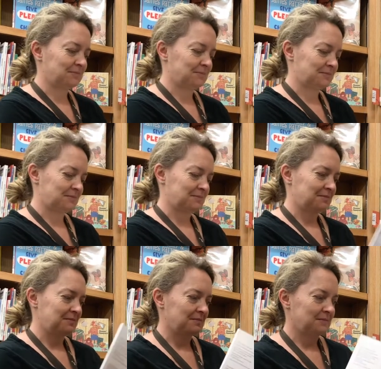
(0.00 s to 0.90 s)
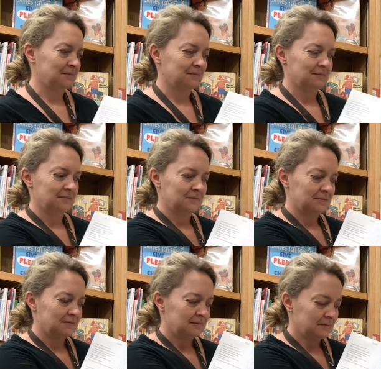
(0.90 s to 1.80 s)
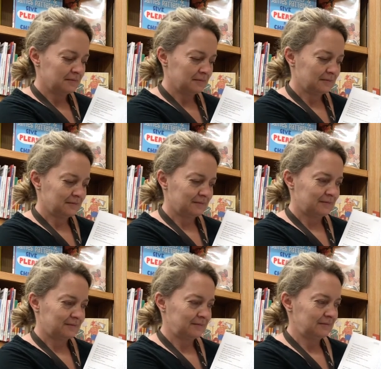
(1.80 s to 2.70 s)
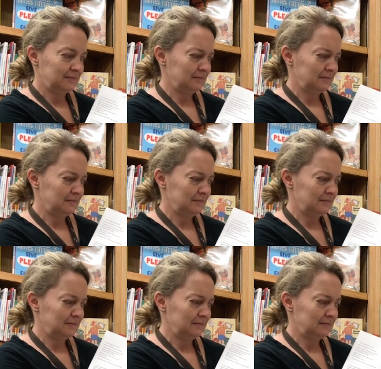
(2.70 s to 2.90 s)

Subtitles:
(no one is talking)